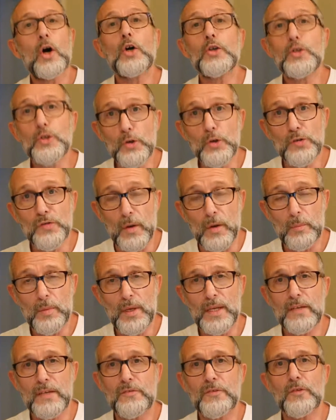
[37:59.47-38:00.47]
useful
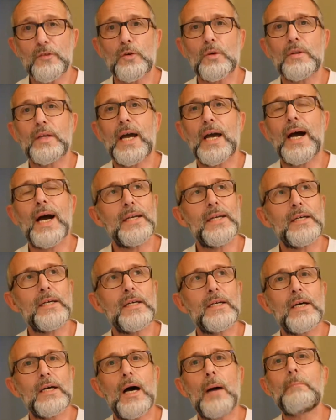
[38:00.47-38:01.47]
belief, so they had
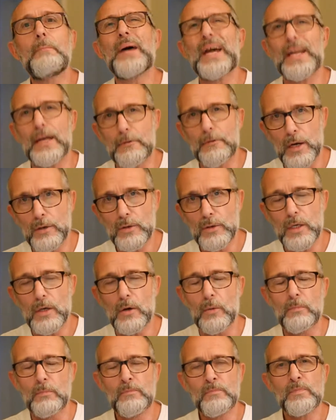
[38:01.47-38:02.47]
a better outcome,